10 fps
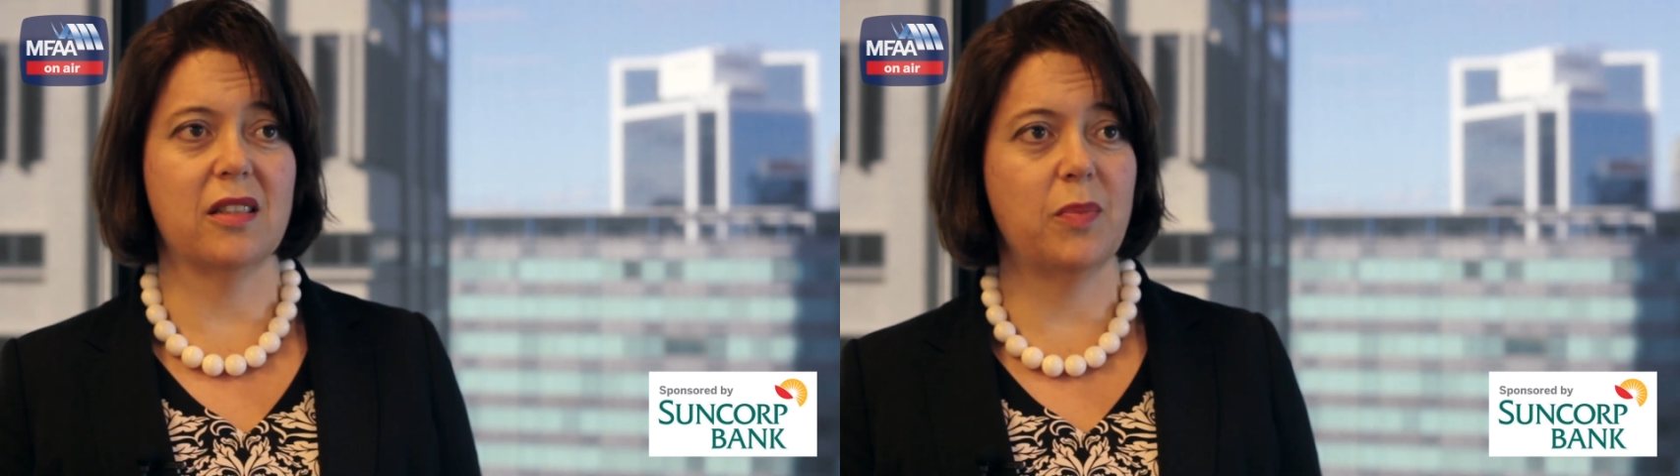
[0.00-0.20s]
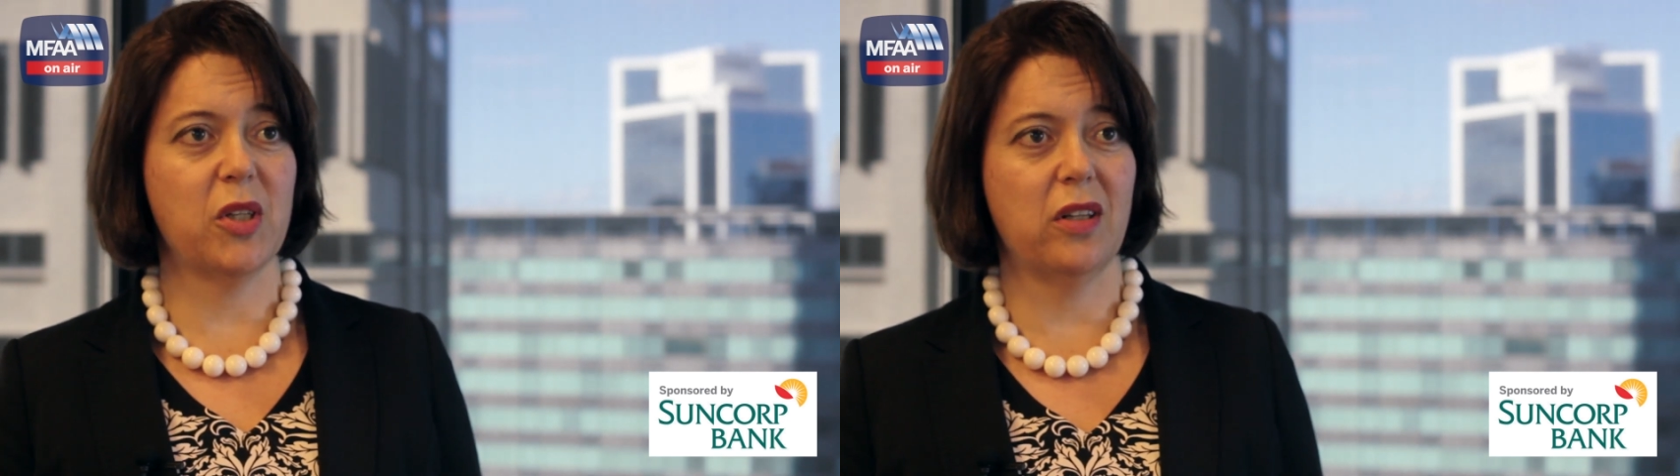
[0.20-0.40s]

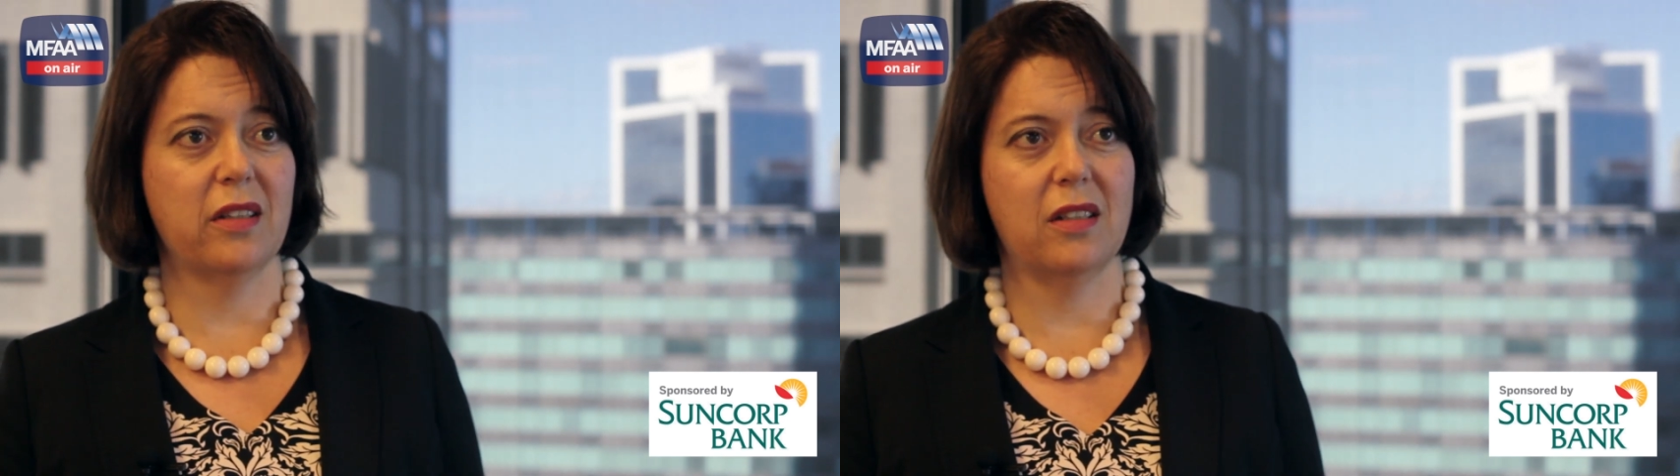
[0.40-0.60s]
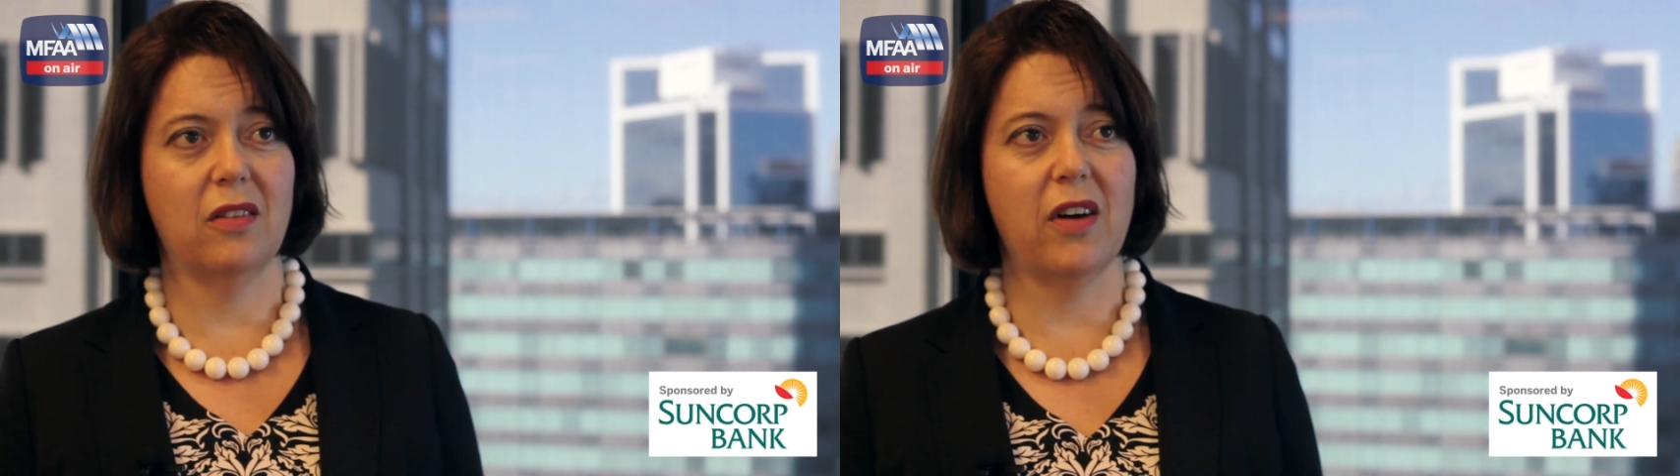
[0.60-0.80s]

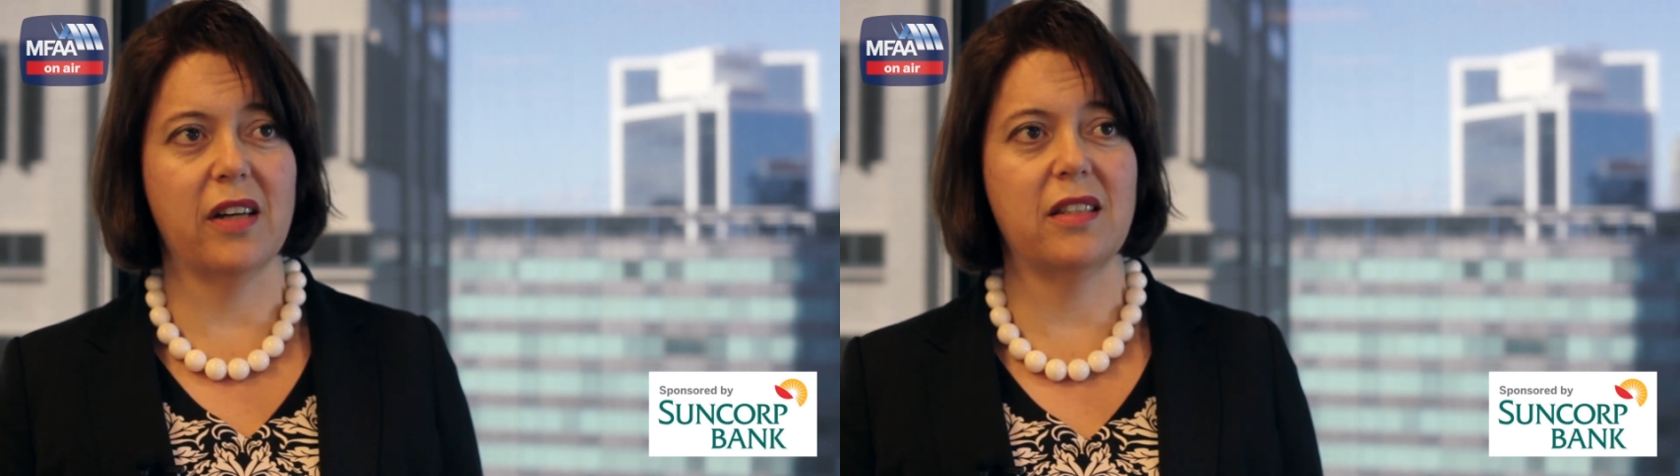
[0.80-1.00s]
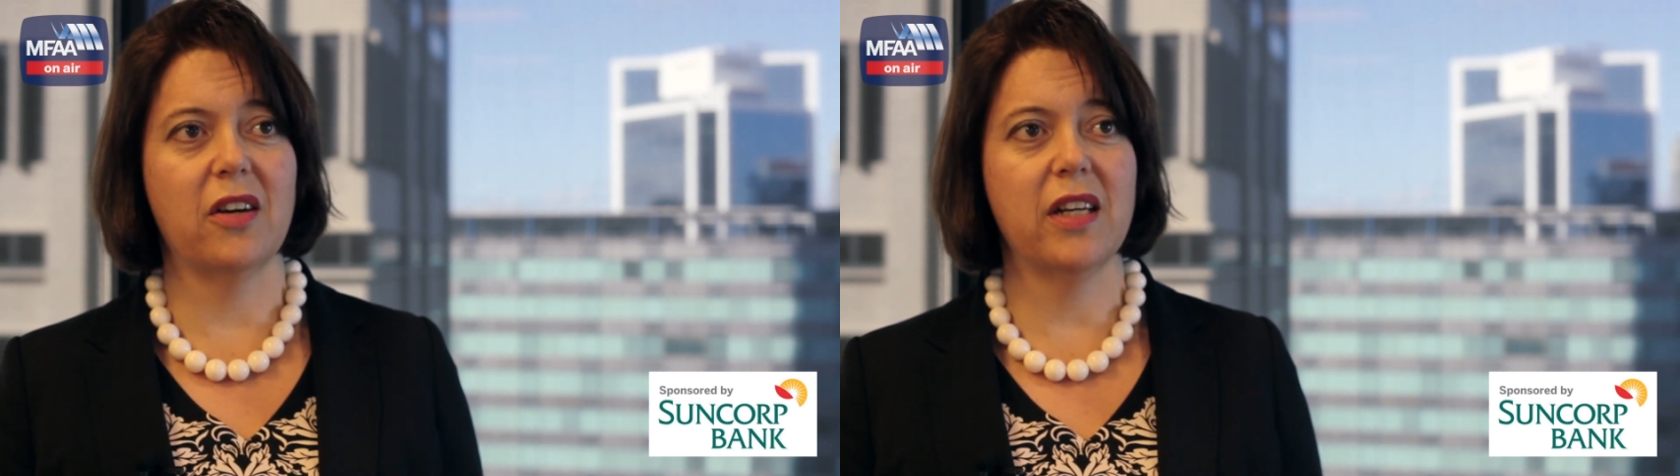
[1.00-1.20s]
specialist
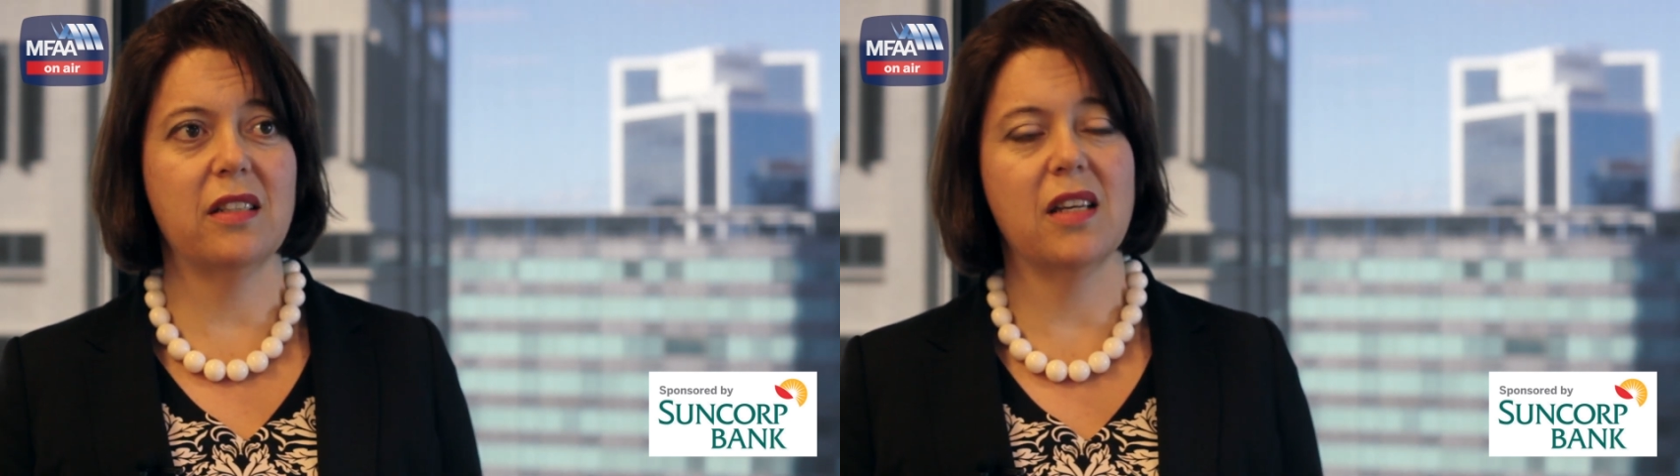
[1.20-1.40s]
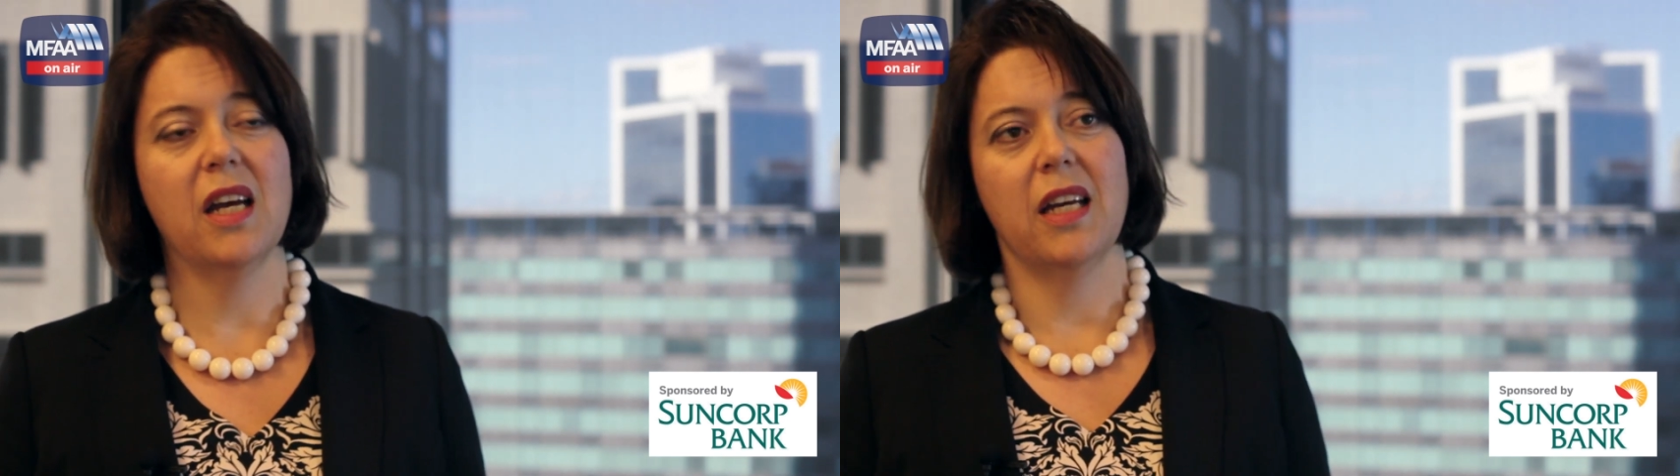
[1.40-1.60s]
advice areas,